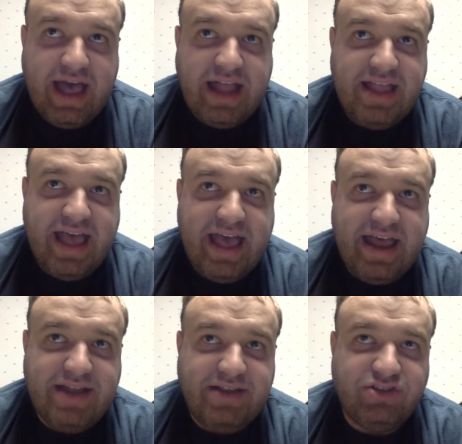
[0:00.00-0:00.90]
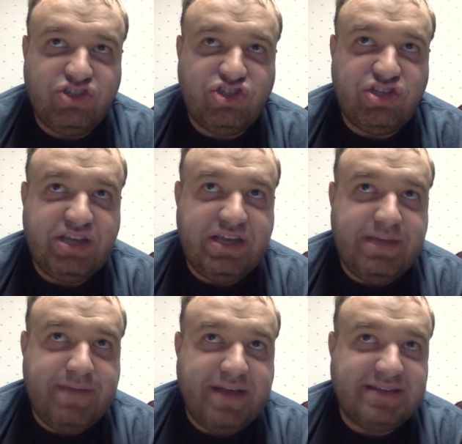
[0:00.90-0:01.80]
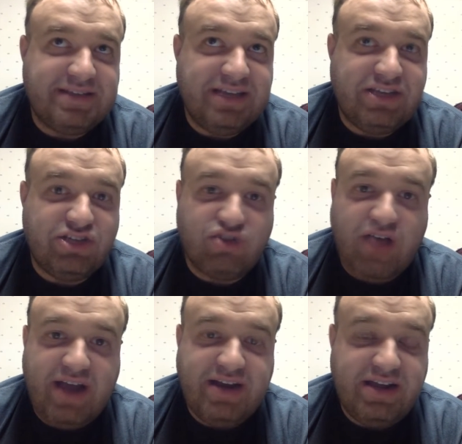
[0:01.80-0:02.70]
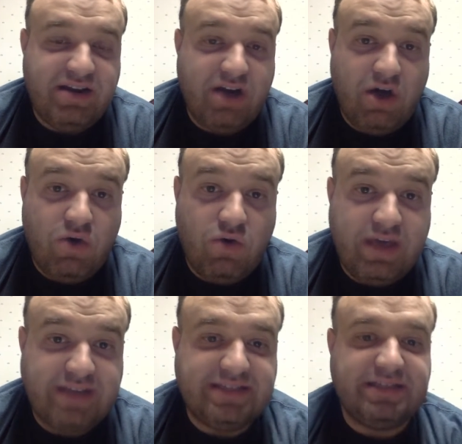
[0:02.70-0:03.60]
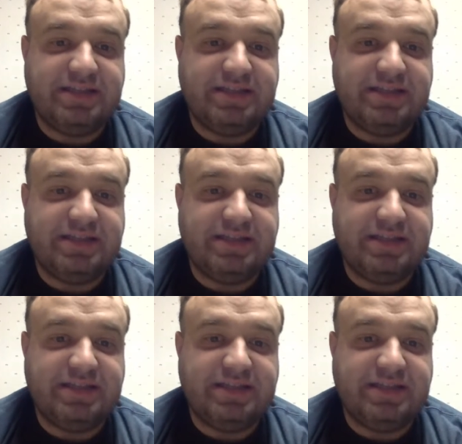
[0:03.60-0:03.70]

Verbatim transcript: And then she basically is trying to, you know, get